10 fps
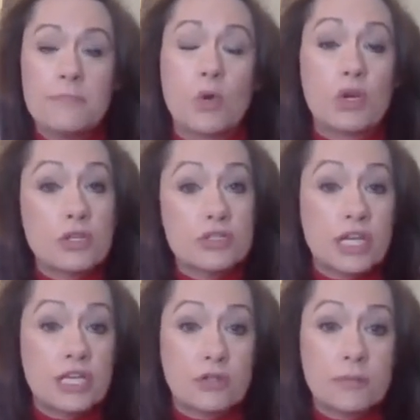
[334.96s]
Or you can
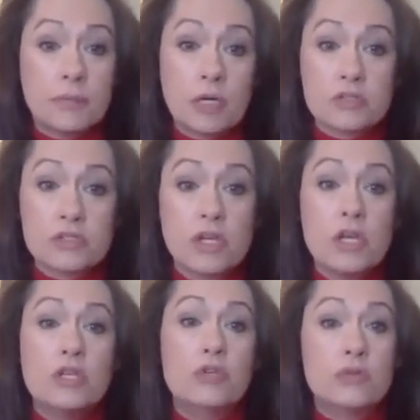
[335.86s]
change your approach.
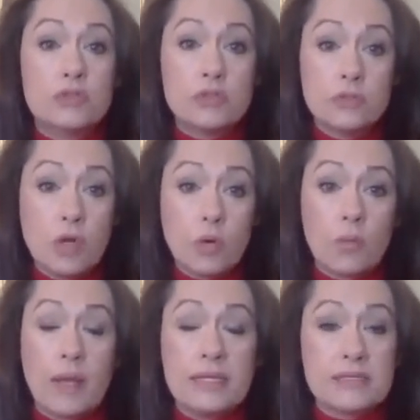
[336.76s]
You can do
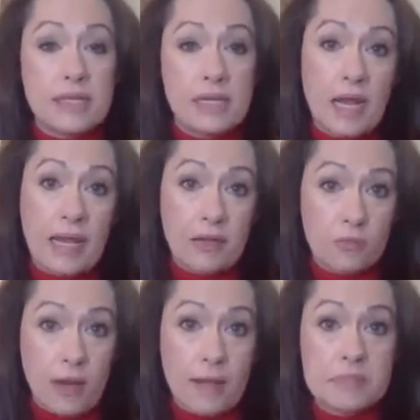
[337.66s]
lower weight and higher
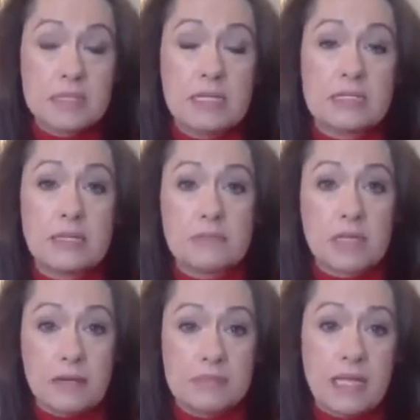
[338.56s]
reps, and
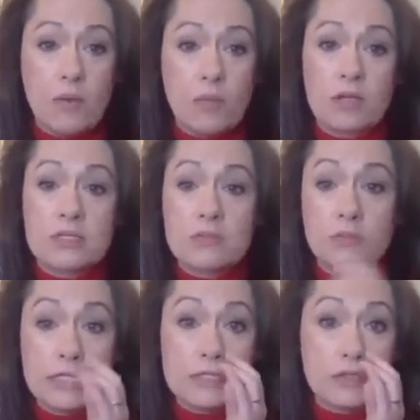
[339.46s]
sometimes that works.
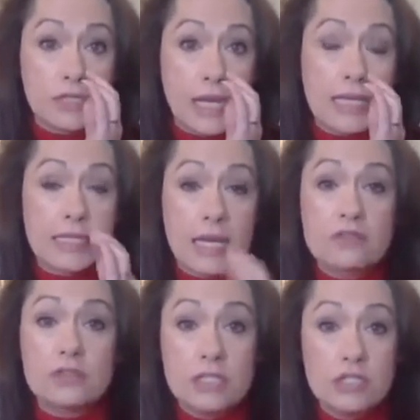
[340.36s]
Research has
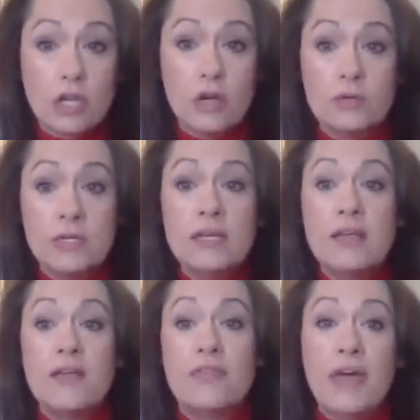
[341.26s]
actually shown
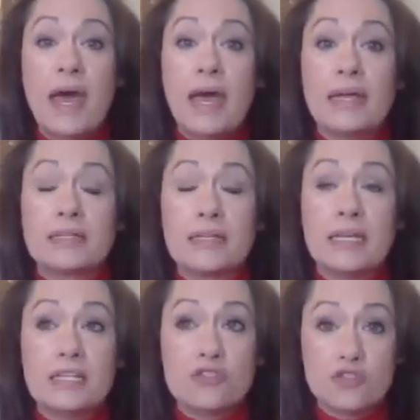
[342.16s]
that
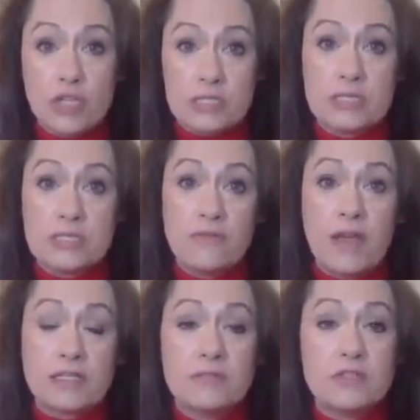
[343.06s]
it is just as
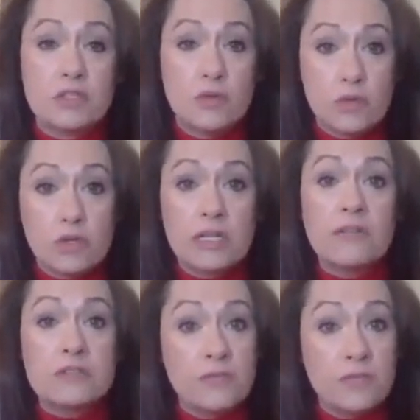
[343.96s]
effective to do
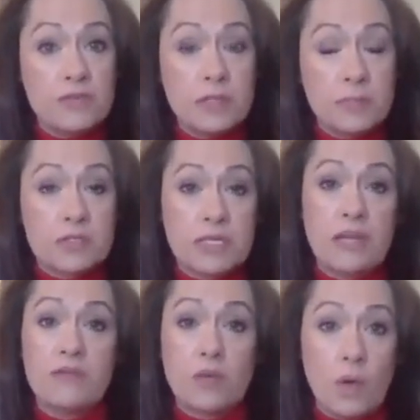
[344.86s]
30 to
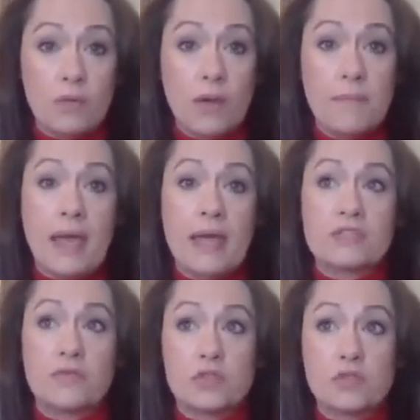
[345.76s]
50% of your 1 rep
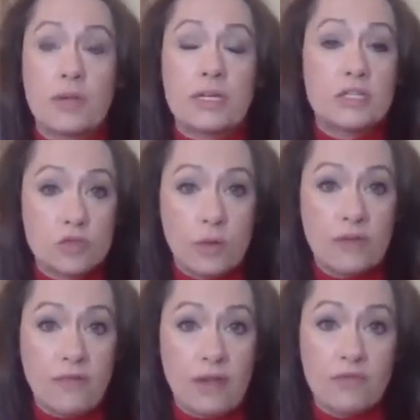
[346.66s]
max for 20 to
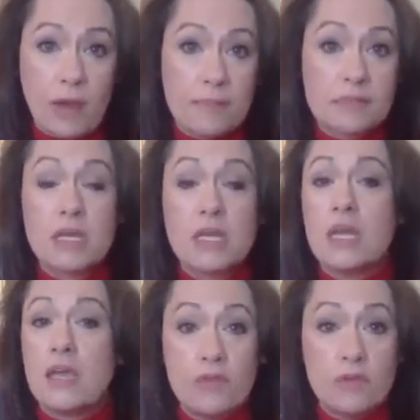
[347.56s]
25 reps.
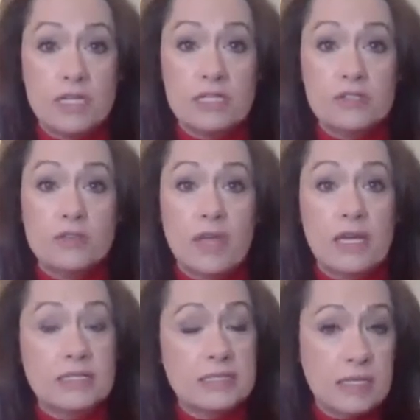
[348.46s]
If you need to do
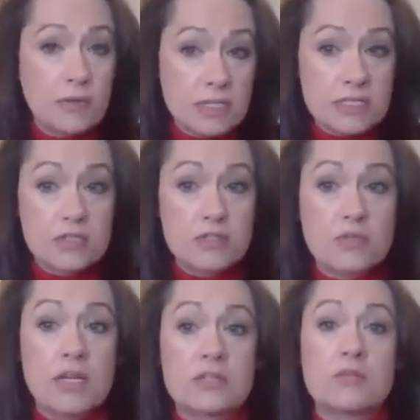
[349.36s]
that to decrease the
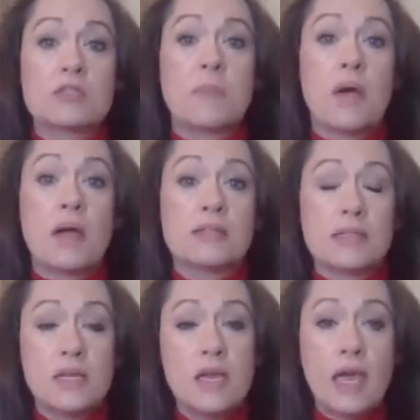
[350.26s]
stress response
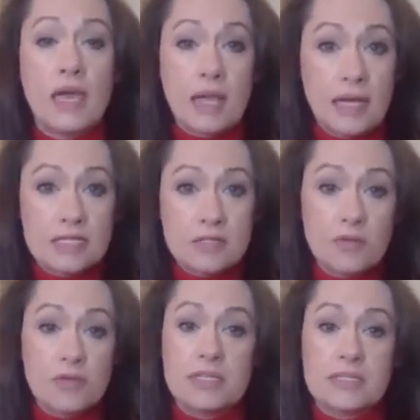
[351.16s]
and kind of
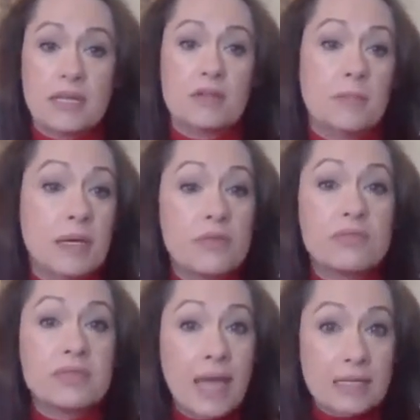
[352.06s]
slow things down a bit,
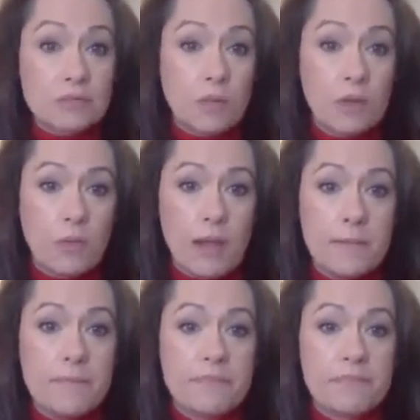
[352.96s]
that's one way.
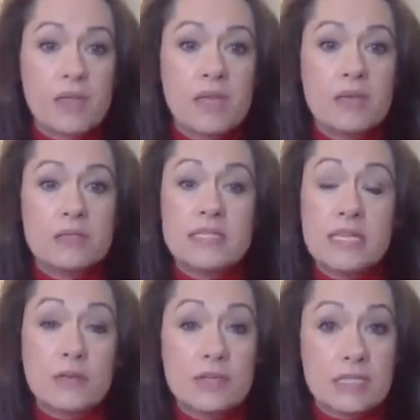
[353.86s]

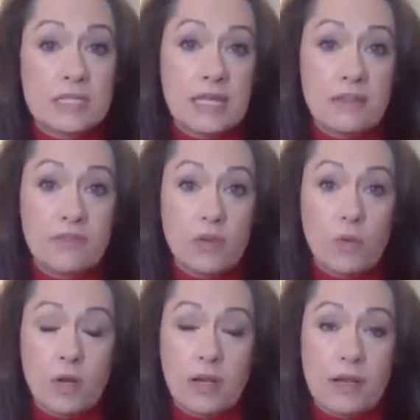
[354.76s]
Decrease the length of your
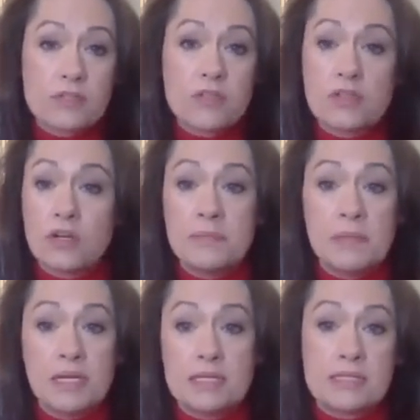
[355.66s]
workouts. 30
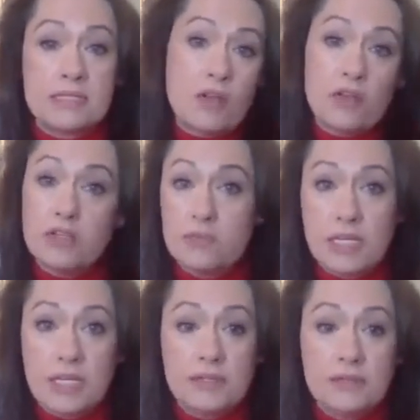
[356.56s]
minutes is all you
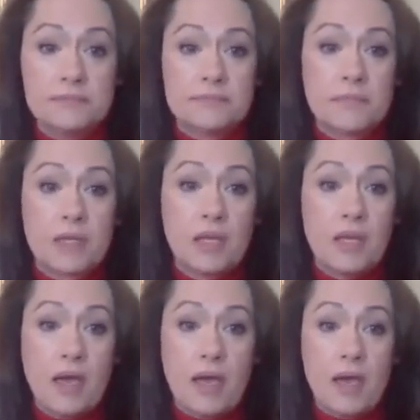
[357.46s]
need.
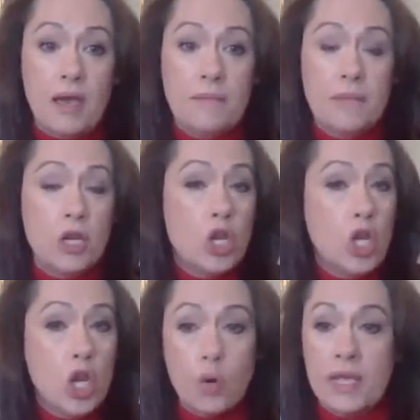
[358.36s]

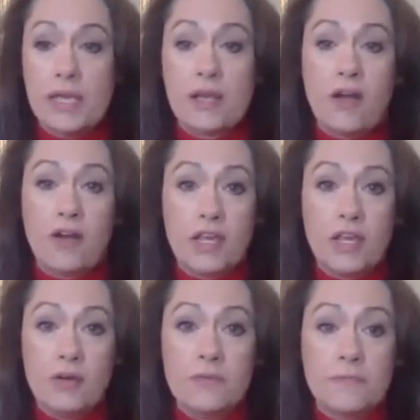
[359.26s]
No HIIT
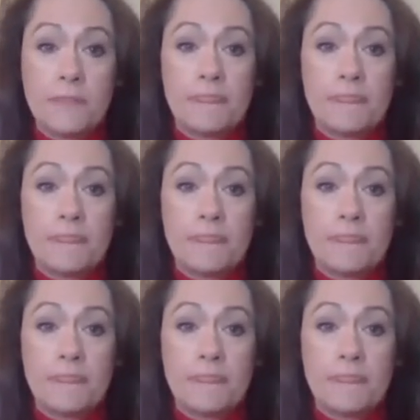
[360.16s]
cardio.